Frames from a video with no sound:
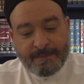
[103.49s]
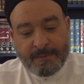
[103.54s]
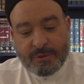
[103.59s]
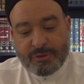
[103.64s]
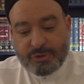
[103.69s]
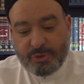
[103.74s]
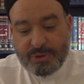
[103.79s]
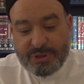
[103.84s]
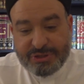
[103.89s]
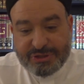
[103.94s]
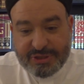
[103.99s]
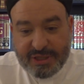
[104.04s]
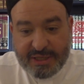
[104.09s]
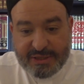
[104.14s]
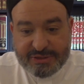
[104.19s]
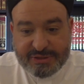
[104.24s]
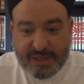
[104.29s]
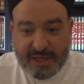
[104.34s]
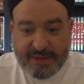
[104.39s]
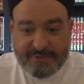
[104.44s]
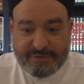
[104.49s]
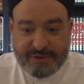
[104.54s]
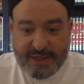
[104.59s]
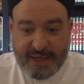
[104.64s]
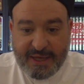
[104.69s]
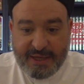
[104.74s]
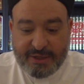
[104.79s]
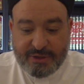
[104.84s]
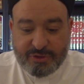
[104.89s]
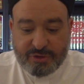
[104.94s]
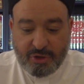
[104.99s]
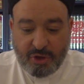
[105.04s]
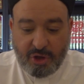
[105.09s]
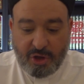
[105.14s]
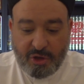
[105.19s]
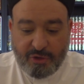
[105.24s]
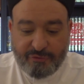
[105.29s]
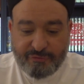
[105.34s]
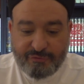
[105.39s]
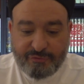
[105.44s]
So he says at the end
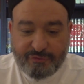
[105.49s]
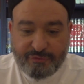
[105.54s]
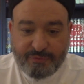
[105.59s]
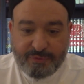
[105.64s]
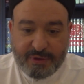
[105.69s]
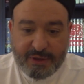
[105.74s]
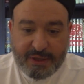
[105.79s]
of